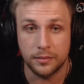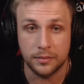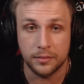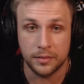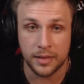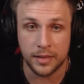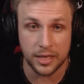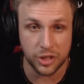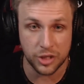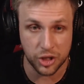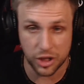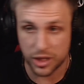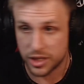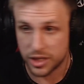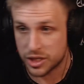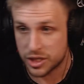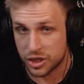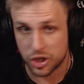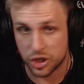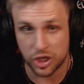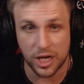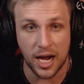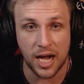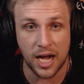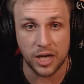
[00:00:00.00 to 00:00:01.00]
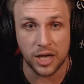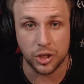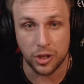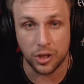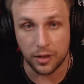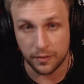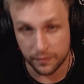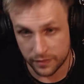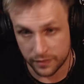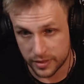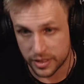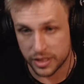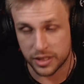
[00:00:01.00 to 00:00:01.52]
that she's in charge
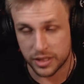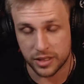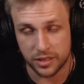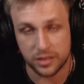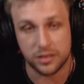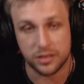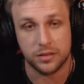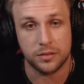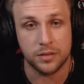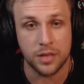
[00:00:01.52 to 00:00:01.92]
of is,